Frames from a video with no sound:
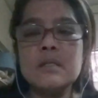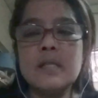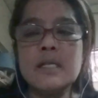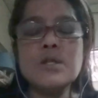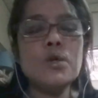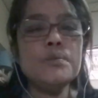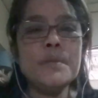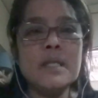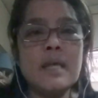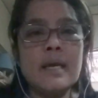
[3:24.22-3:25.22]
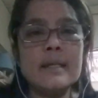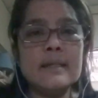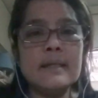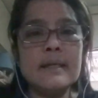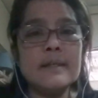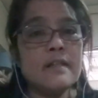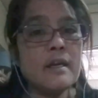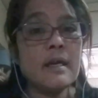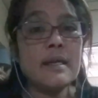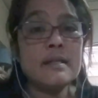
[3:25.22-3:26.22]
They told me that
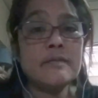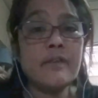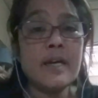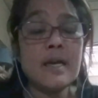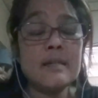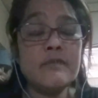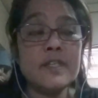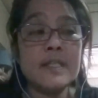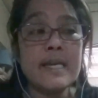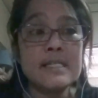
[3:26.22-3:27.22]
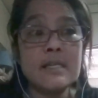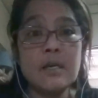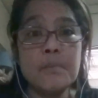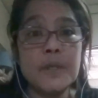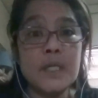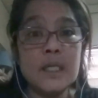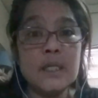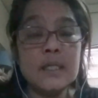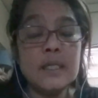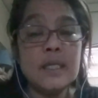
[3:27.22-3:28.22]
they're an advertising company,
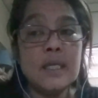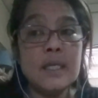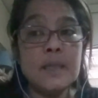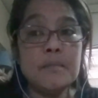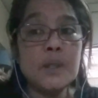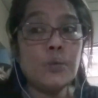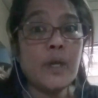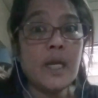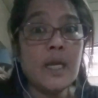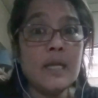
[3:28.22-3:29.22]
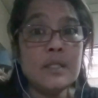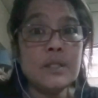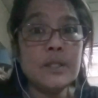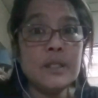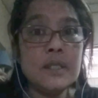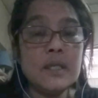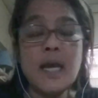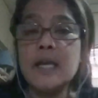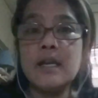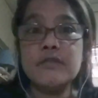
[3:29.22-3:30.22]
but when I entered,
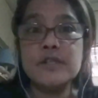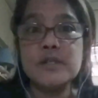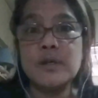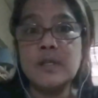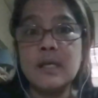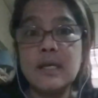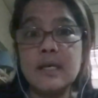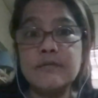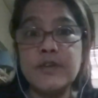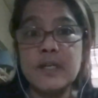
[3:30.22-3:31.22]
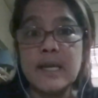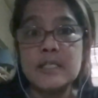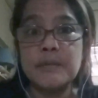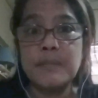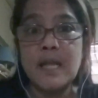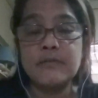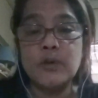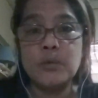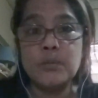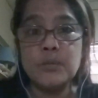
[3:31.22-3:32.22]
I never saw the advertising
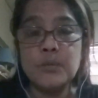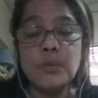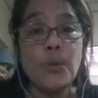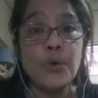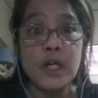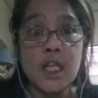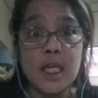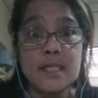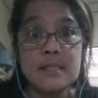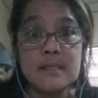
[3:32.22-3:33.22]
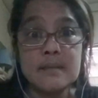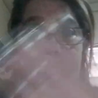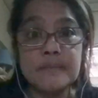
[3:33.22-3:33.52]
platform where it is.